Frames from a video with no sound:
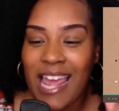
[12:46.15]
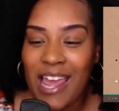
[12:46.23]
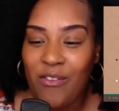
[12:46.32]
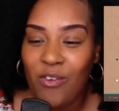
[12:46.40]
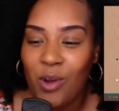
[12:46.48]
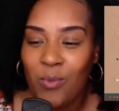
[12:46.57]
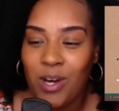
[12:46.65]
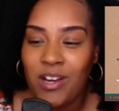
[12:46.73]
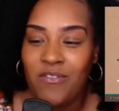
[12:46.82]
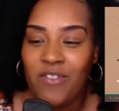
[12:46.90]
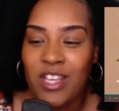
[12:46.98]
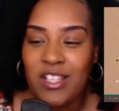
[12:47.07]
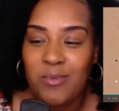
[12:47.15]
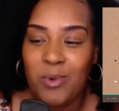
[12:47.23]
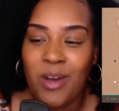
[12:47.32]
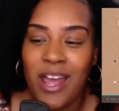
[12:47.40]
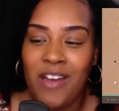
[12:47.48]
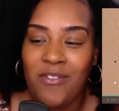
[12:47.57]
everyone of
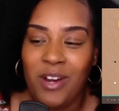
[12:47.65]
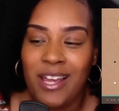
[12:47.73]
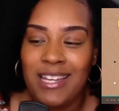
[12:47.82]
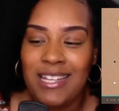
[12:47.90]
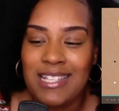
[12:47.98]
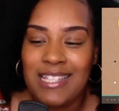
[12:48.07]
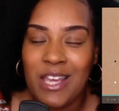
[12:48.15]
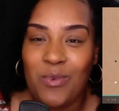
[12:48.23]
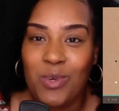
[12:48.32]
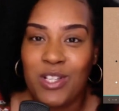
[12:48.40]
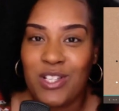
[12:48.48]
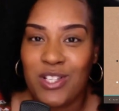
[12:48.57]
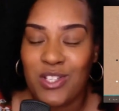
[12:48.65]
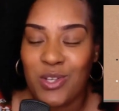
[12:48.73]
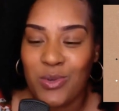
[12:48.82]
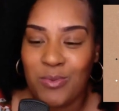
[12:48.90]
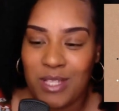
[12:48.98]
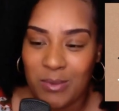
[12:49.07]
visible African descent was
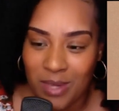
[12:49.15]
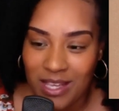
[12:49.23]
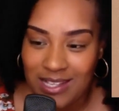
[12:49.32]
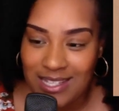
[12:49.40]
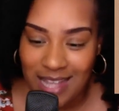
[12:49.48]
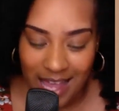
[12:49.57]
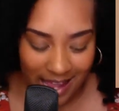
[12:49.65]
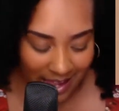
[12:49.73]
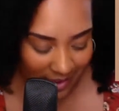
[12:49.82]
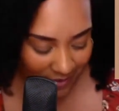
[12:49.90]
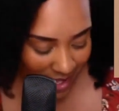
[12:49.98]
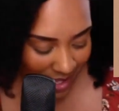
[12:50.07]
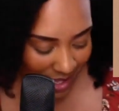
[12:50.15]
assumed to be a slave.